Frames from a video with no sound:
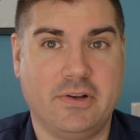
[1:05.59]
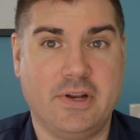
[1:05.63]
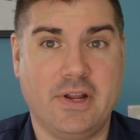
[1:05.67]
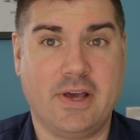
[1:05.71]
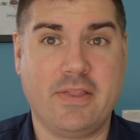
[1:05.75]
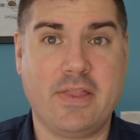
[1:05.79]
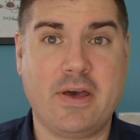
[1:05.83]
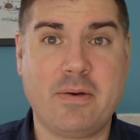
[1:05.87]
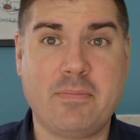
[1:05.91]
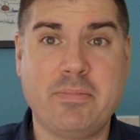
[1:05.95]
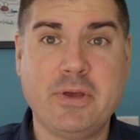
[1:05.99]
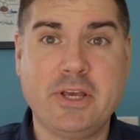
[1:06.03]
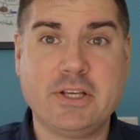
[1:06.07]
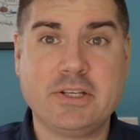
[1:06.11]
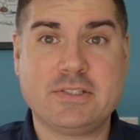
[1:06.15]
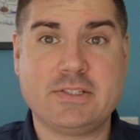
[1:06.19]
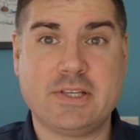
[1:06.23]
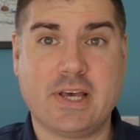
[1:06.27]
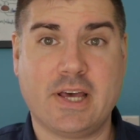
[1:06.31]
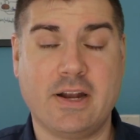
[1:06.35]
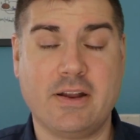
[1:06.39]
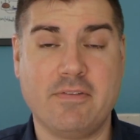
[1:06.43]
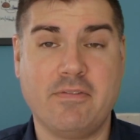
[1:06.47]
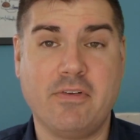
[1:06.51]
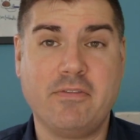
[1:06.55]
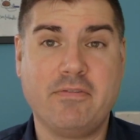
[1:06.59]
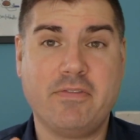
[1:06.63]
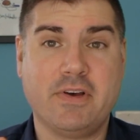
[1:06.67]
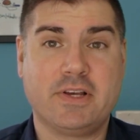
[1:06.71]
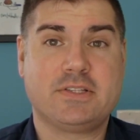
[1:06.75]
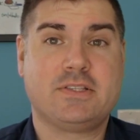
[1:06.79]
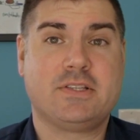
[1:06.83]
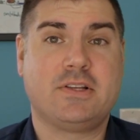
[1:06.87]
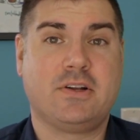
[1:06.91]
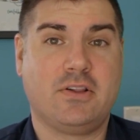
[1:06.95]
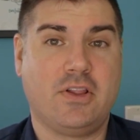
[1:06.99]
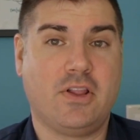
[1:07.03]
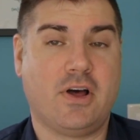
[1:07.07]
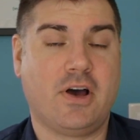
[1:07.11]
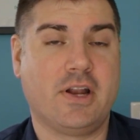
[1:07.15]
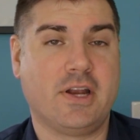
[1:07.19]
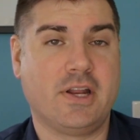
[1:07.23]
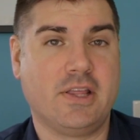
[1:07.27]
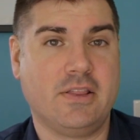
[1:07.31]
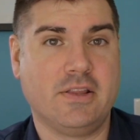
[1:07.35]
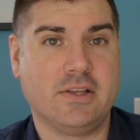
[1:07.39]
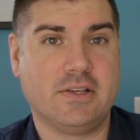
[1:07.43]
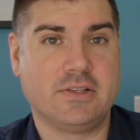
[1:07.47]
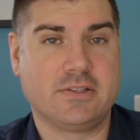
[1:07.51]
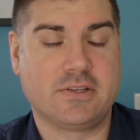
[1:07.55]
Now, that being said, I've invested a lot
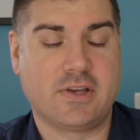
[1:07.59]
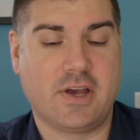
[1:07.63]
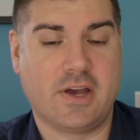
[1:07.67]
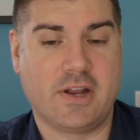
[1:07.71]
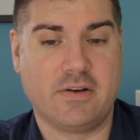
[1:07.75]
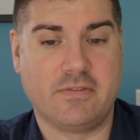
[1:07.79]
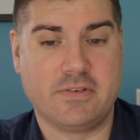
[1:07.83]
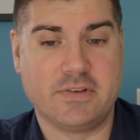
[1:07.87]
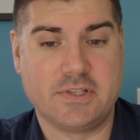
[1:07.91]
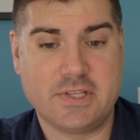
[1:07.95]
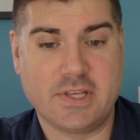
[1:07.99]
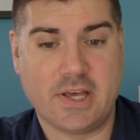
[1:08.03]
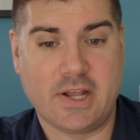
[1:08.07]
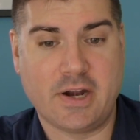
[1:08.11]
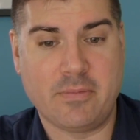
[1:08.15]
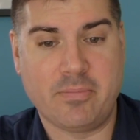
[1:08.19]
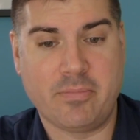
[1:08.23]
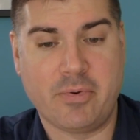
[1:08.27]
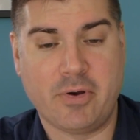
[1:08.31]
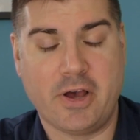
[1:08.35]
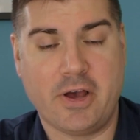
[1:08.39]
in this kind of a setup.